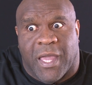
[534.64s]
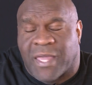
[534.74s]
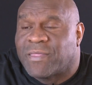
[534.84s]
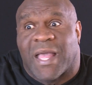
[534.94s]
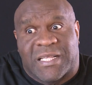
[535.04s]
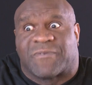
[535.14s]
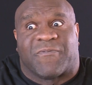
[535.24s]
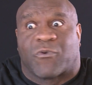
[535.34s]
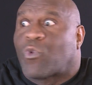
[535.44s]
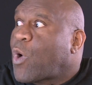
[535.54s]
And that's
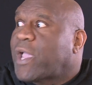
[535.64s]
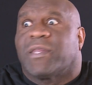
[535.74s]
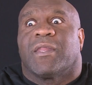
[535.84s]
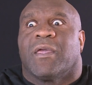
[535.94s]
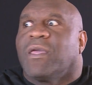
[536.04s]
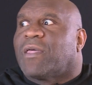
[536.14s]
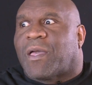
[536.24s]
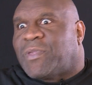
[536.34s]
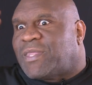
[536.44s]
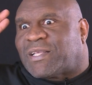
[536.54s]
quite,
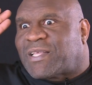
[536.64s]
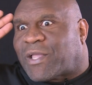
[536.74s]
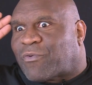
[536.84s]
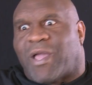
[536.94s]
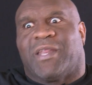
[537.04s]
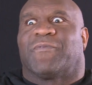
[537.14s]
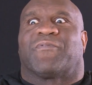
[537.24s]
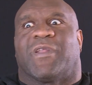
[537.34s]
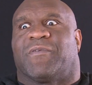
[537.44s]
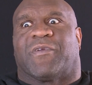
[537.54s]
I mean, that's like right in
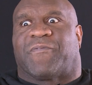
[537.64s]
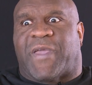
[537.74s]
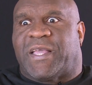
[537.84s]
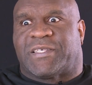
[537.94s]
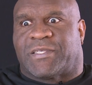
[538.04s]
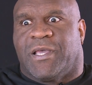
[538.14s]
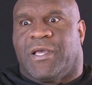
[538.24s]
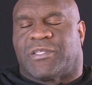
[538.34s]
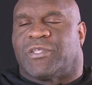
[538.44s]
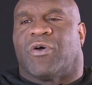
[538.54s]
front of your face
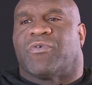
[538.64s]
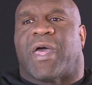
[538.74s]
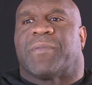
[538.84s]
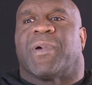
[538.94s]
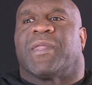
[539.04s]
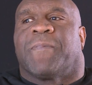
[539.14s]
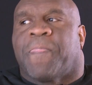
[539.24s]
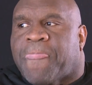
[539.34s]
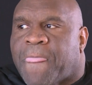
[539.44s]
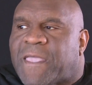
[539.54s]
to know that, but
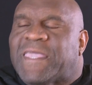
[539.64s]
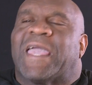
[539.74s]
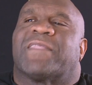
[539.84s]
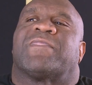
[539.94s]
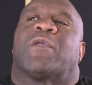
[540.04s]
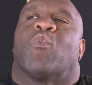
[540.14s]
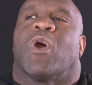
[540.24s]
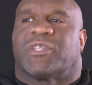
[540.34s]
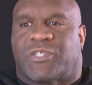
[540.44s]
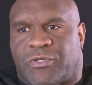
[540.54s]
yet they
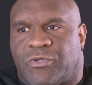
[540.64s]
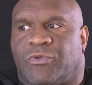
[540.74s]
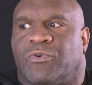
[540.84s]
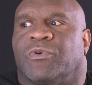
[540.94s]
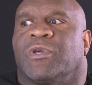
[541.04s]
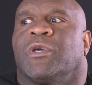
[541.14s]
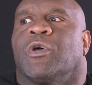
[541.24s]
want to